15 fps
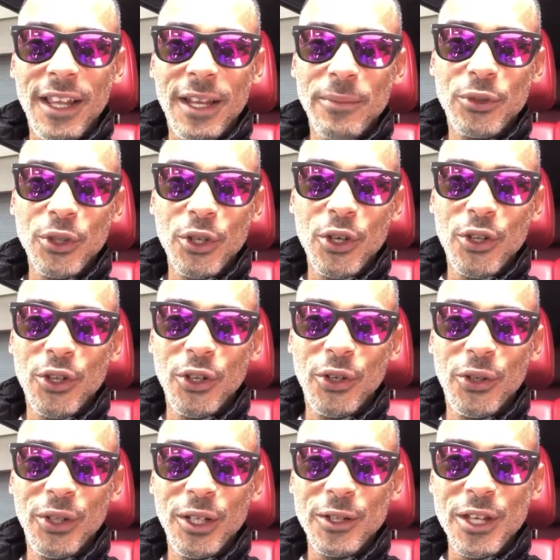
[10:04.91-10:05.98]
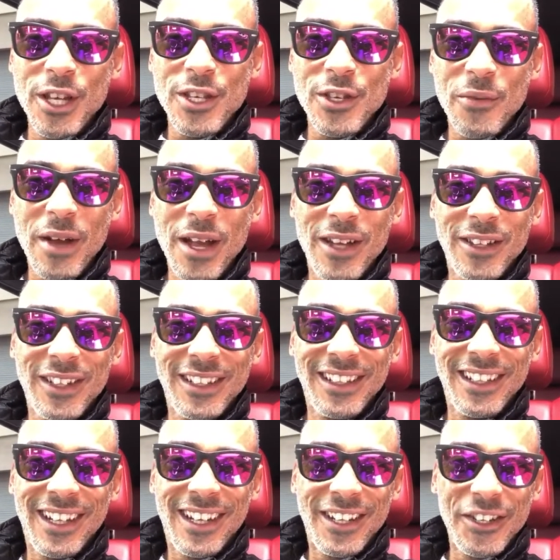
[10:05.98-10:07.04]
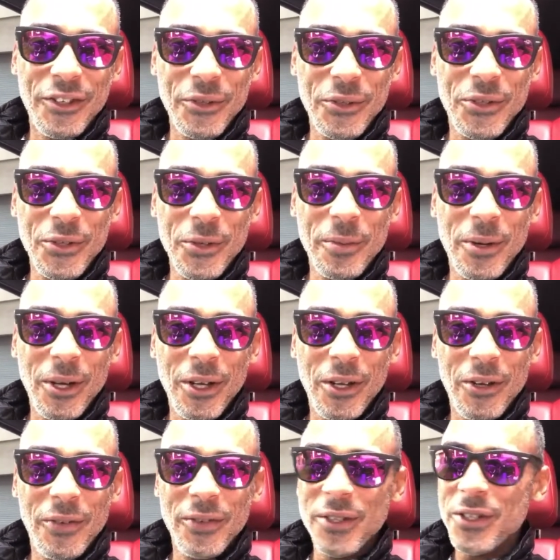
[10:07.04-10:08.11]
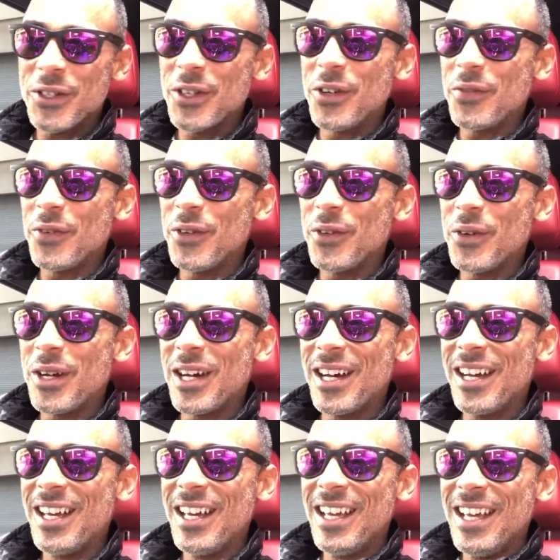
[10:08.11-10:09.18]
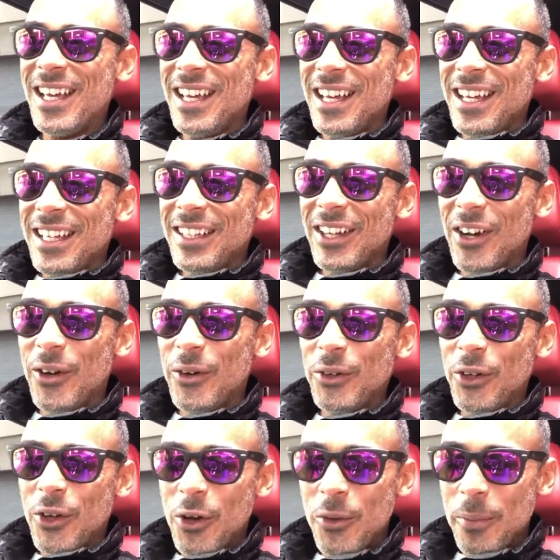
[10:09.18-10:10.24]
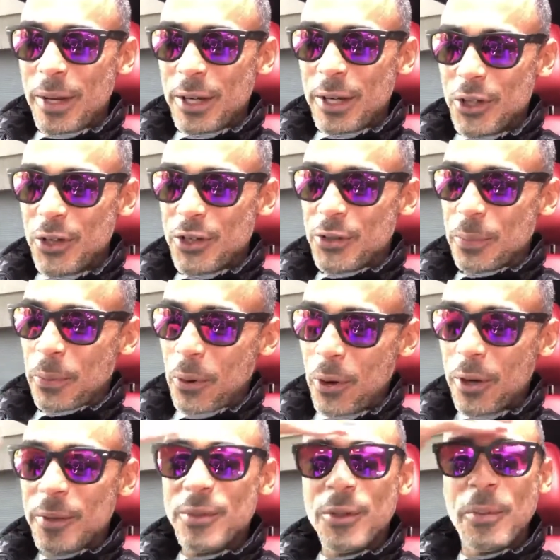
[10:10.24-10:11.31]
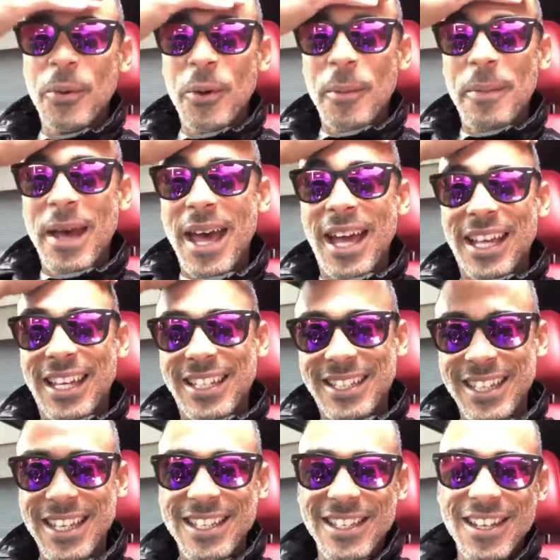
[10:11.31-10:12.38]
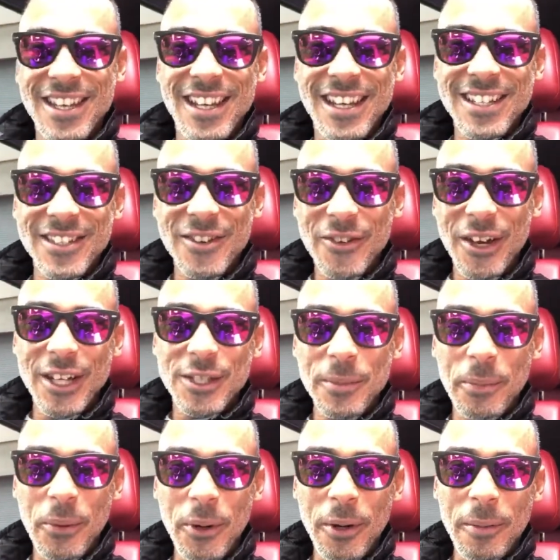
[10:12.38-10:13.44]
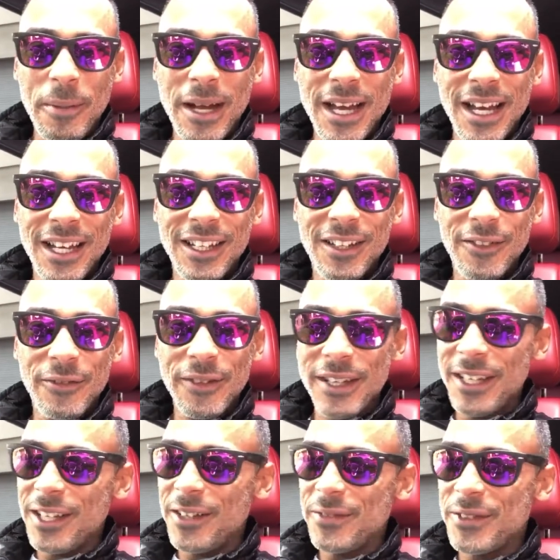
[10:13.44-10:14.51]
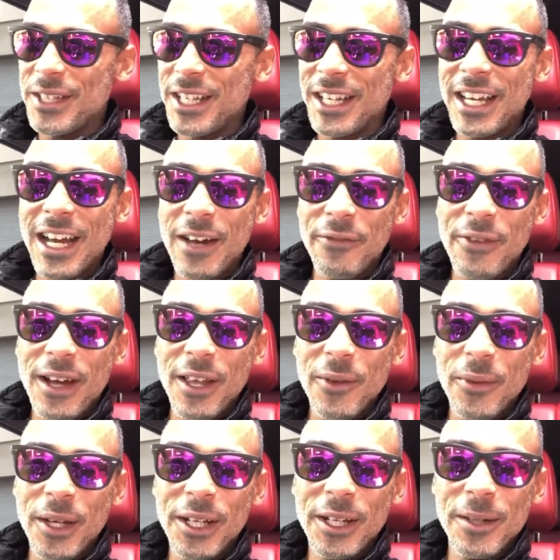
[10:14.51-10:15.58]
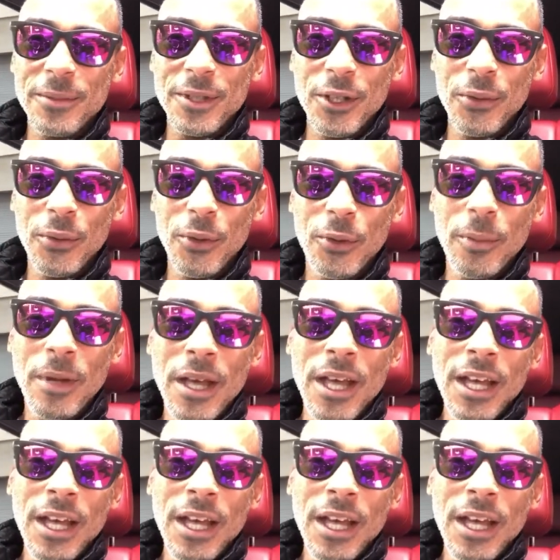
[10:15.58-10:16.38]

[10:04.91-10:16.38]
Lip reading: I'm sure you do. He's around on YouTube all over. So if you don't, make sure you support him, support back. He's a great supporter of mine. I love seeing Godfather when he comes in the room.